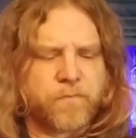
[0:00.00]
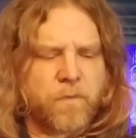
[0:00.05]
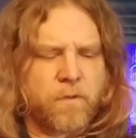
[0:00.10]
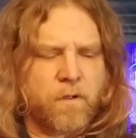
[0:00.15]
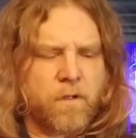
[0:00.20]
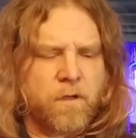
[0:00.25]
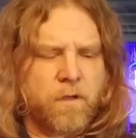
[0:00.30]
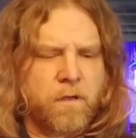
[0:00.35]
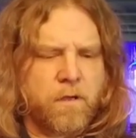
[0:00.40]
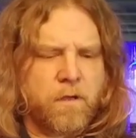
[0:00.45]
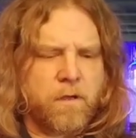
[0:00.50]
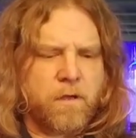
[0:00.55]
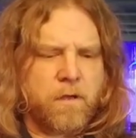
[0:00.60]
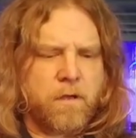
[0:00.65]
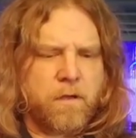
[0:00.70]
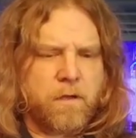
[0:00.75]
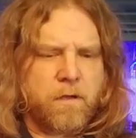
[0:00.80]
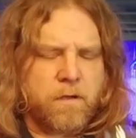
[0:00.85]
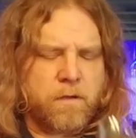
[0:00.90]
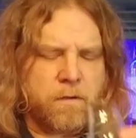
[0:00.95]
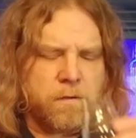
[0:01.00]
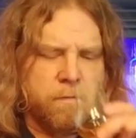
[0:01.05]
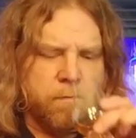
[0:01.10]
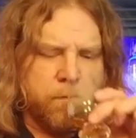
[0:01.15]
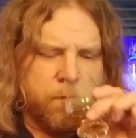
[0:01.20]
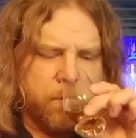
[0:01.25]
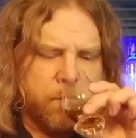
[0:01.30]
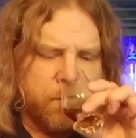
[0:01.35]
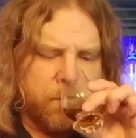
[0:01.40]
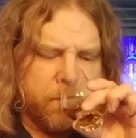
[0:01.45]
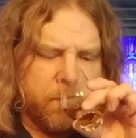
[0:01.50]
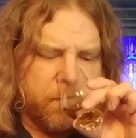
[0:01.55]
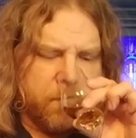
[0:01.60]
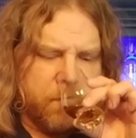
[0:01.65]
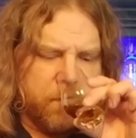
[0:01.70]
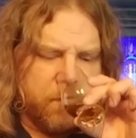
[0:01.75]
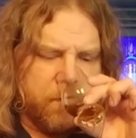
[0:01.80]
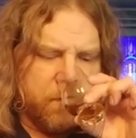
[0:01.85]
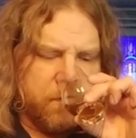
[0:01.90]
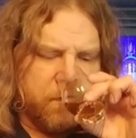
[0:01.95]

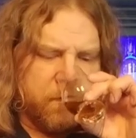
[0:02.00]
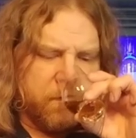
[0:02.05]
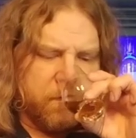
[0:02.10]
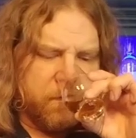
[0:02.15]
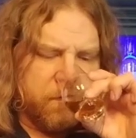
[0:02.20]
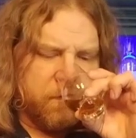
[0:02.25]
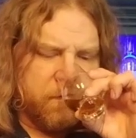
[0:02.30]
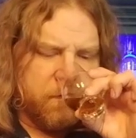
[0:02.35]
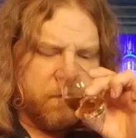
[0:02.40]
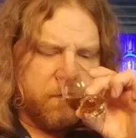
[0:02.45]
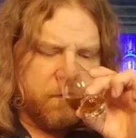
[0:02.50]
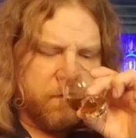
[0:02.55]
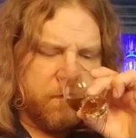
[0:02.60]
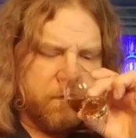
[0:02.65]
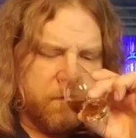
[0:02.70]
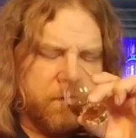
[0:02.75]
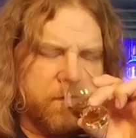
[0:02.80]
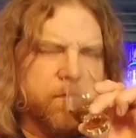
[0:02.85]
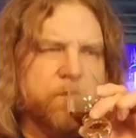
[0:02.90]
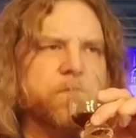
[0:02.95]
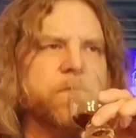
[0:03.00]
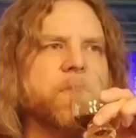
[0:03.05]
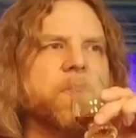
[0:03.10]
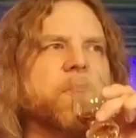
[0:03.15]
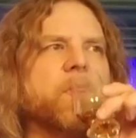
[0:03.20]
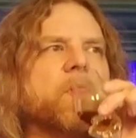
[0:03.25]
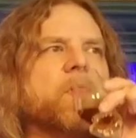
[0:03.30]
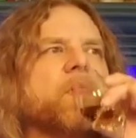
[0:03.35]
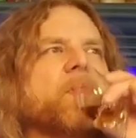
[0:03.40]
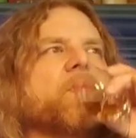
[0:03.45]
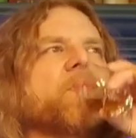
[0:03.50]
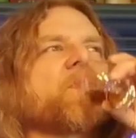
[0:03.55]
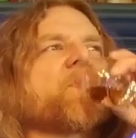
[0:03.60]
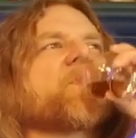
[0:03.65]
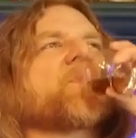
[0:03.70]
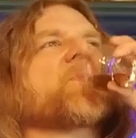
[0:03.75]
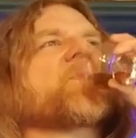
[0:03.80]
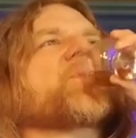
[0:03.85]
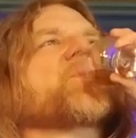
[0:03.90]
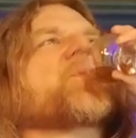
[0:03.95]

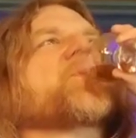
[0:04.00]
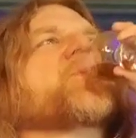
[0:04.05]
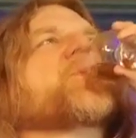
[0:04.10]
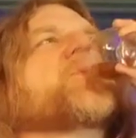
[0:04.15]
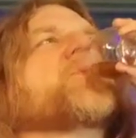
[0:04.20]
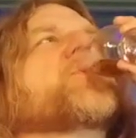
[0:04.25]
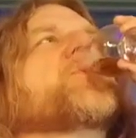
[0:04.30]
[no speech]